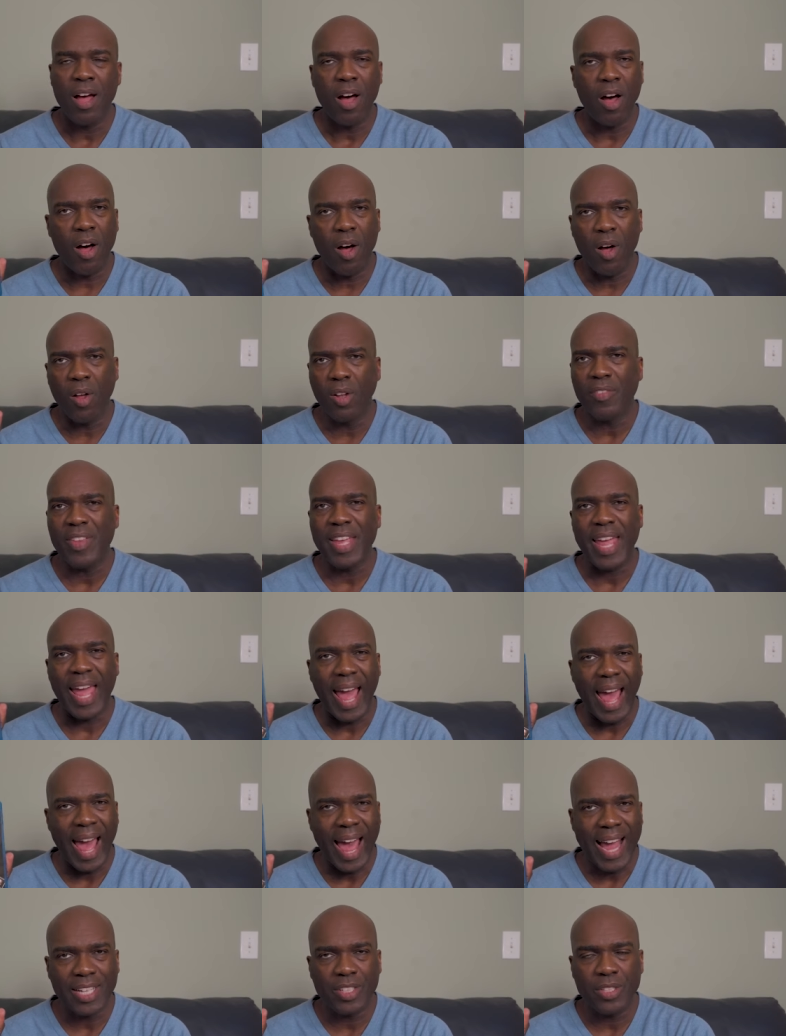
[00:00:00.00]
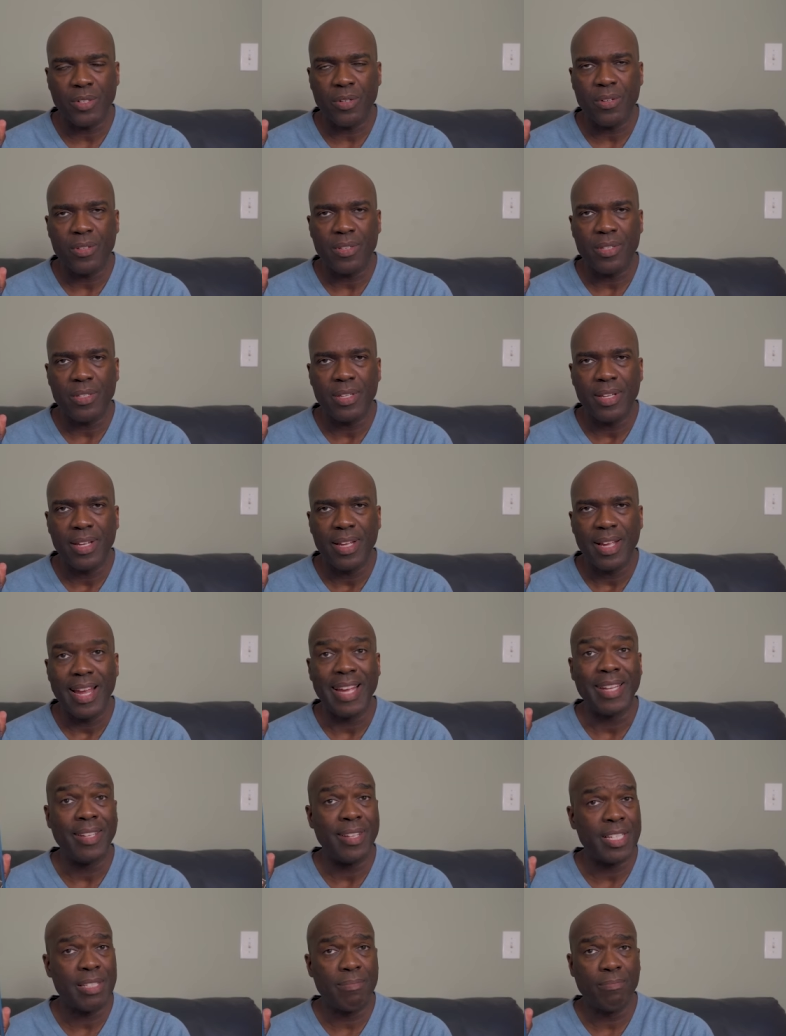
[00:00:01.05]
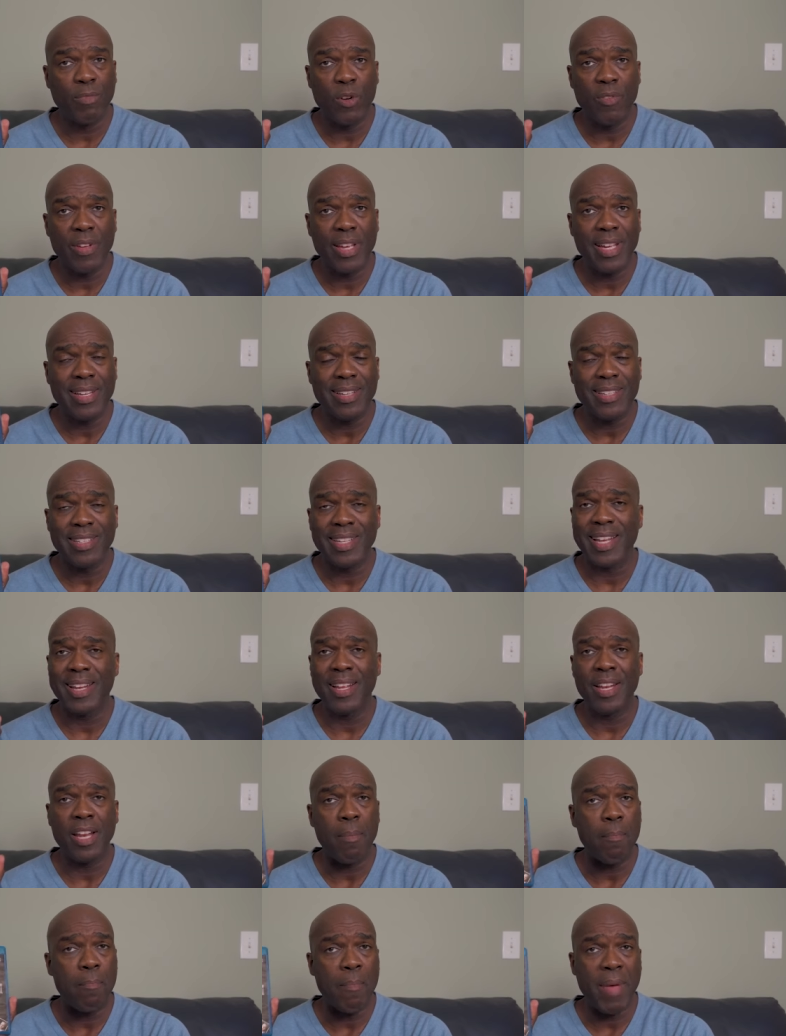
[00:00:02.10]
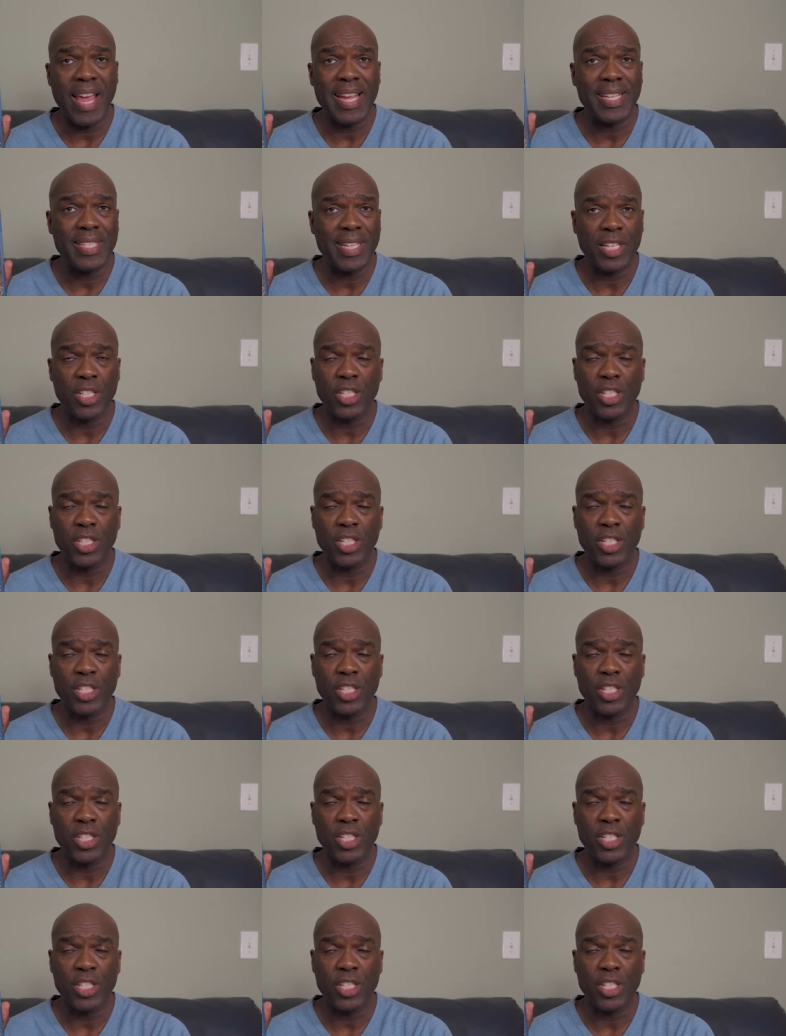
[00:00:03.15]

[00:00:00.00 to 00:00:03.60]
All the actors in this movie did an amazing